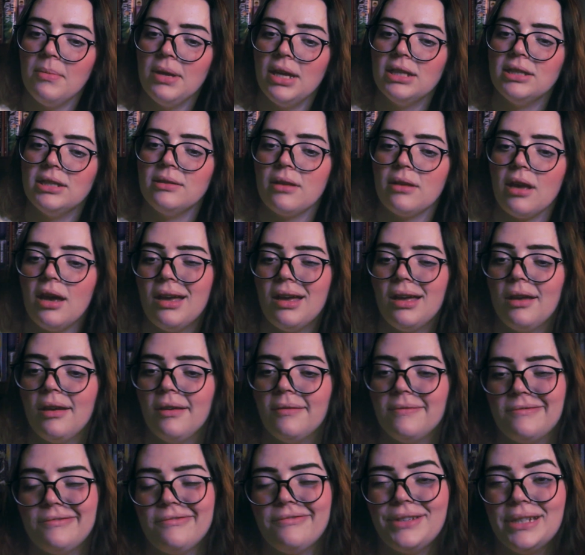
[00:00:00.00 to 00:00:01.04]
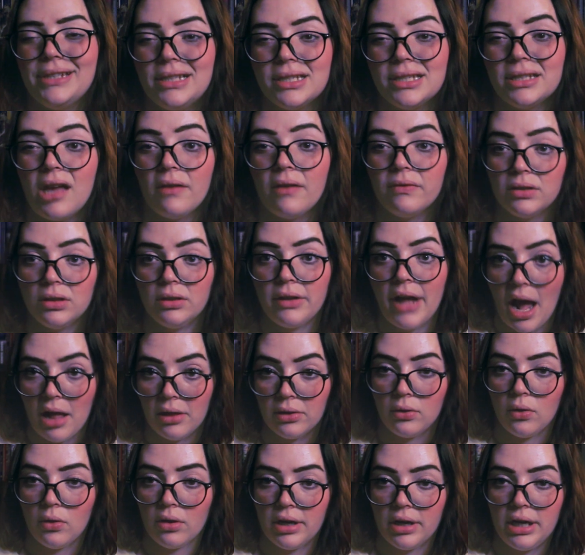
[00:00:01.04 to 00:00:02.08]
It's a philosophical
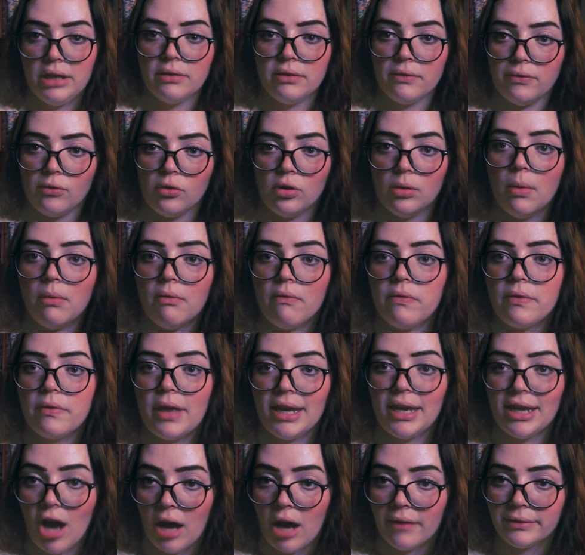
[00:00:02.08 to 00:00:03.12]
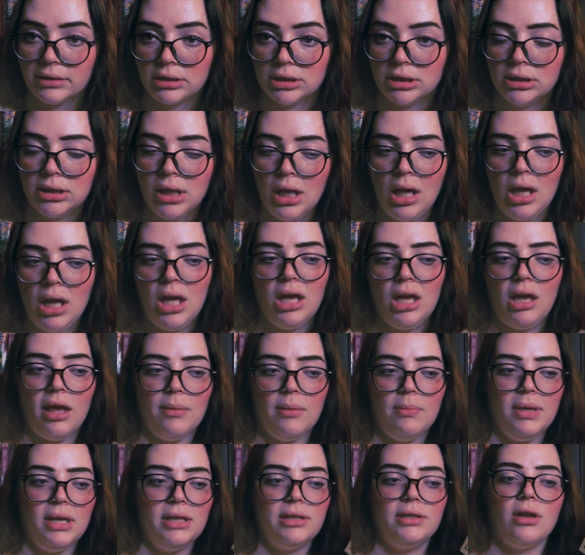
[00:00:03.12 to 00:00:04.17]
allegory in the form of a novel.
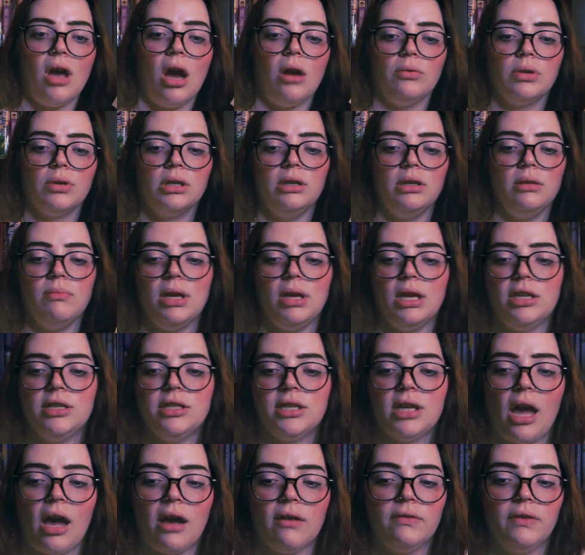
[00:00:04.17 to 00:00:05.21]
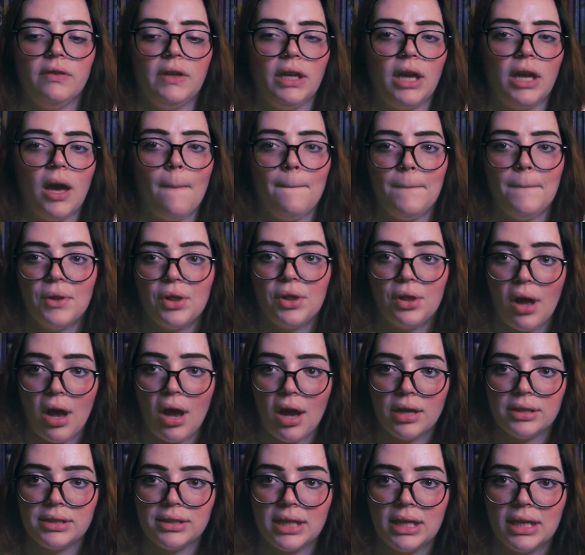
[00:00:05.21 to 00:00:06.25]
It's not really made to have like a
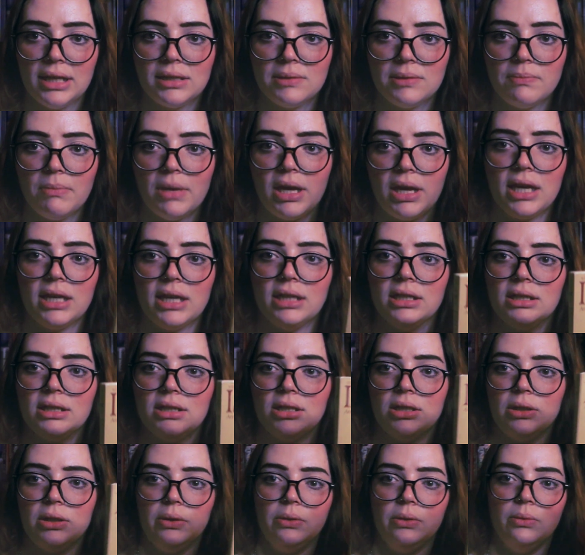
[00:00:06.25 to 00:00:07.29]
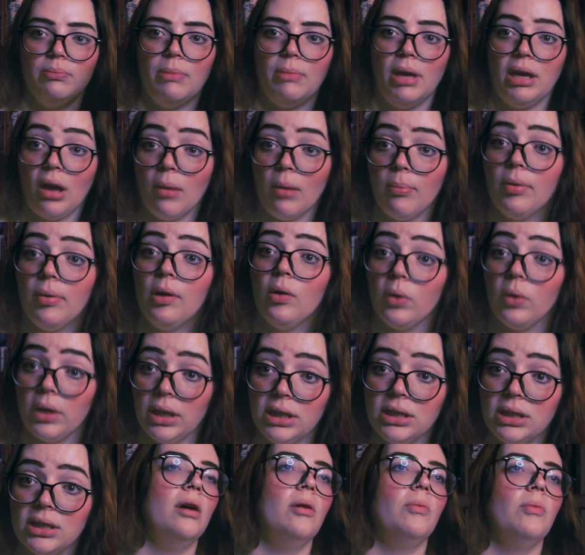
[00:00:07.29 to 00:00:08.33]
plot, it's made to make a
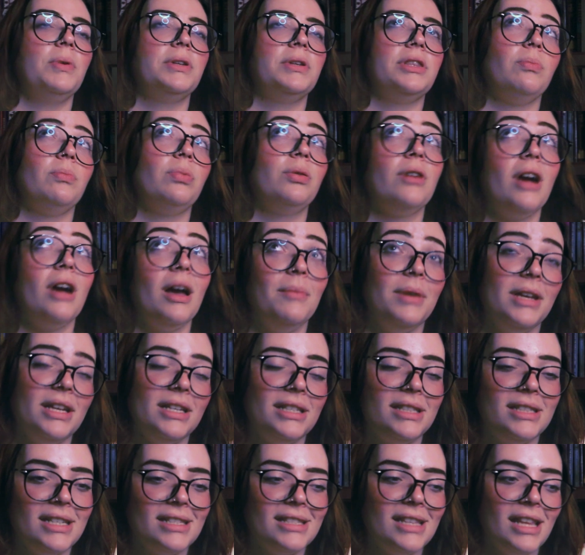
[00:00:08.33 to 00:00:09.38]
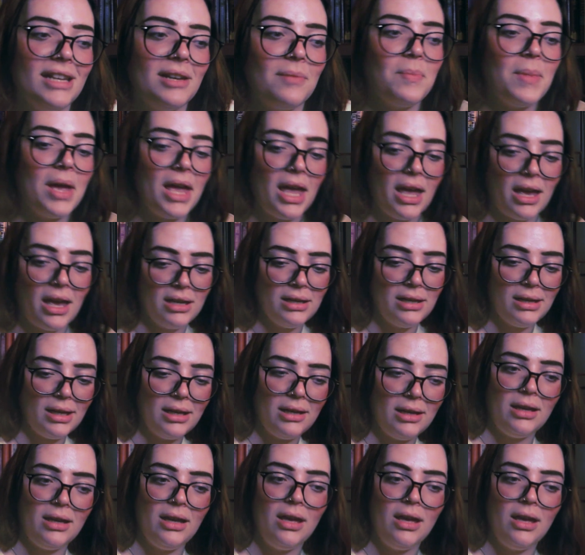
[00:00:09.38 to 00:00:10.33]
point. But the premise is that a man